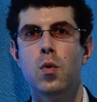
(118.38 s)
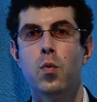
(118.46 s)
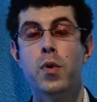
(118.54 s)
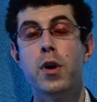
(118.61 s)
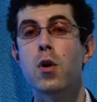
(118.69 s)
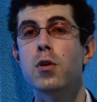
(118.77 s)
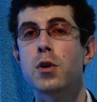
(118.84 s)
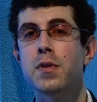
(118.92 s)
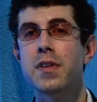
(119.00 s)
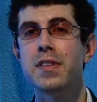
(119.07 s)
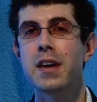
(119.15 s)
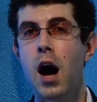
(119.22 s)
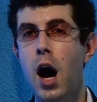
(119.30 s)
We all know
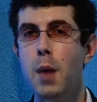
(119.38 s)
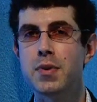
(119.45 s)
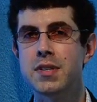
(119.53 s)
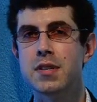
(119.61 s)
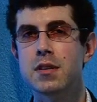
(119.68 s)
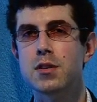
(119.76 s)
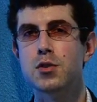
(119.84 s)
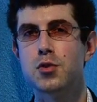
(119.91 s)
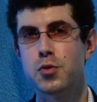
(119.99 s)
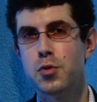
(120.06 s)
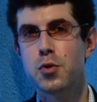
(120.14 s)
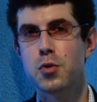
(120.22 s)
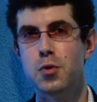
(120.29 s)
that the opposite is
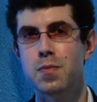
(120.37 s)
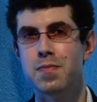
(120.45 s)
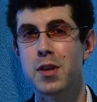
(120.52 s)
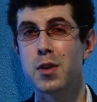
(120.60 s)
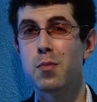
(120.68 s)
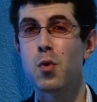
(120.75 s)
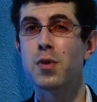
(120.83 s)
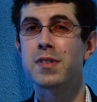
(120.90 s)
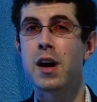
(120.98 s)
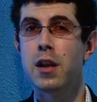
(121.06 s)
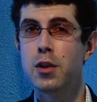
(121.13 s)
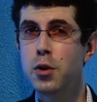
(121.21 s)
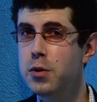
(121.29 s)
true, that the more
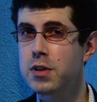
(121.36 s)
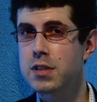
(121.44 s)
dilute